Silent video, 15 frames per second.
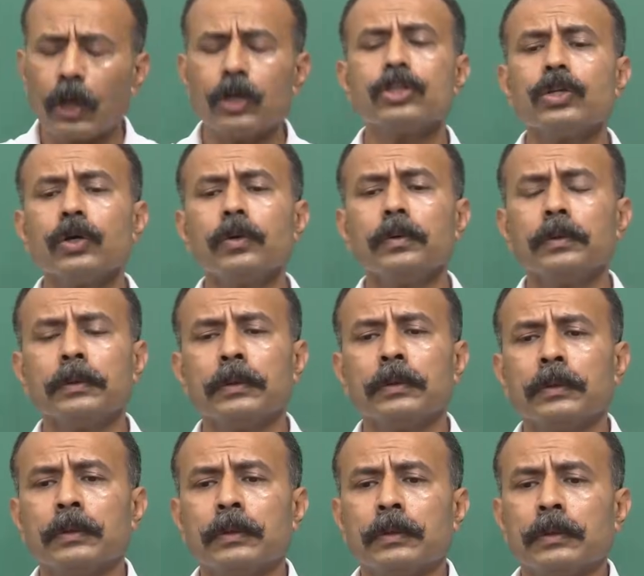So,
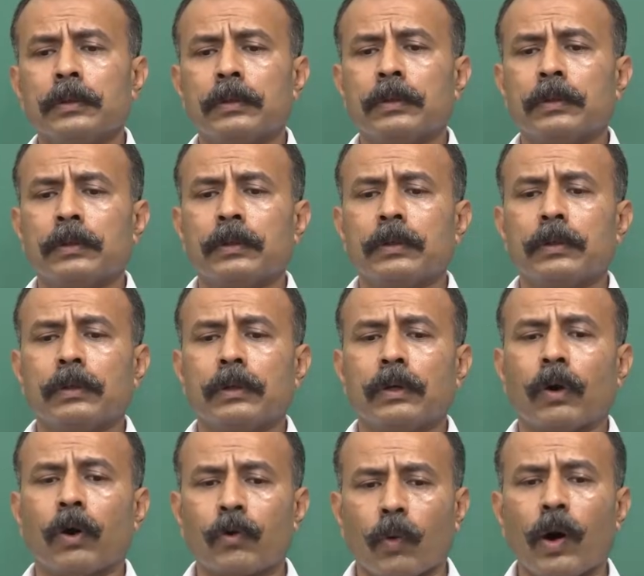
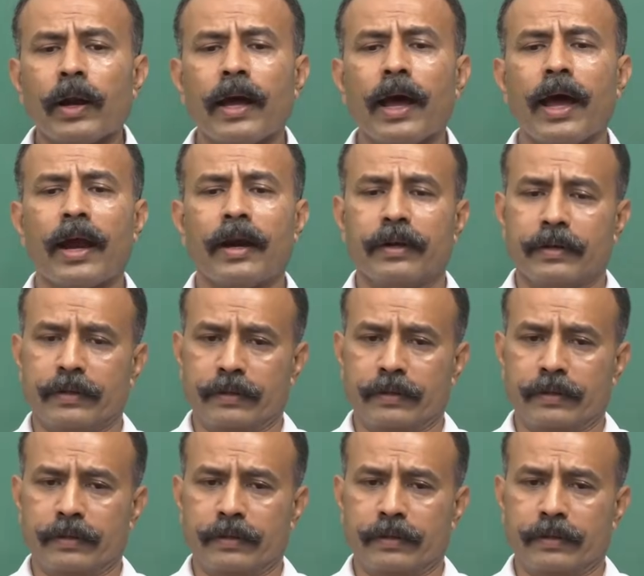on one hand,